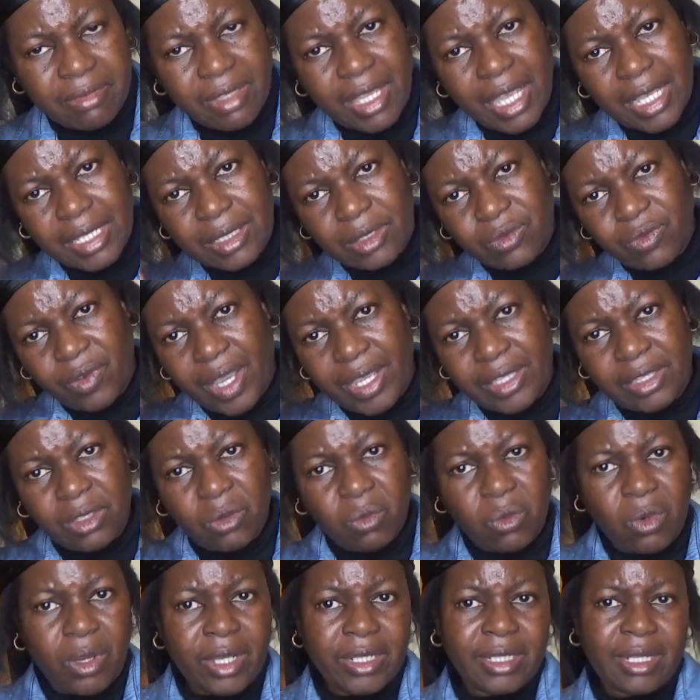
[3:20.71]
that's fine,
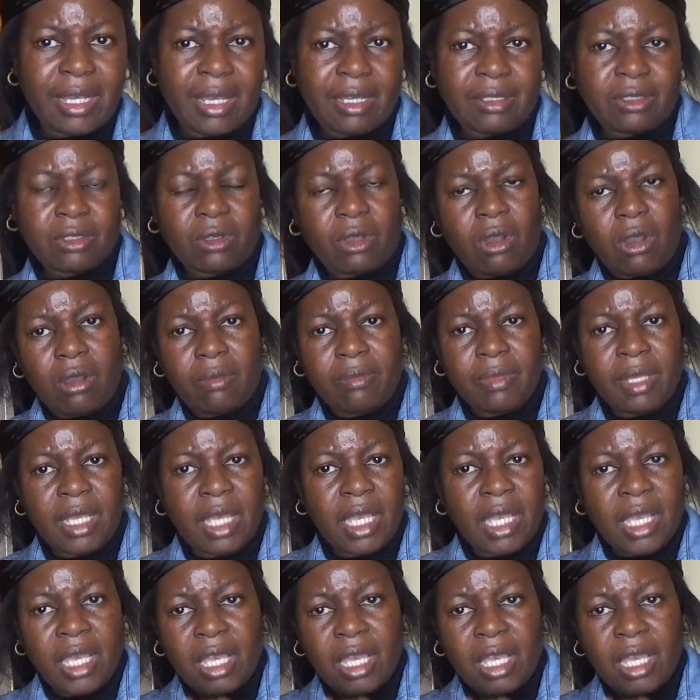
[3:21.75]
the word has come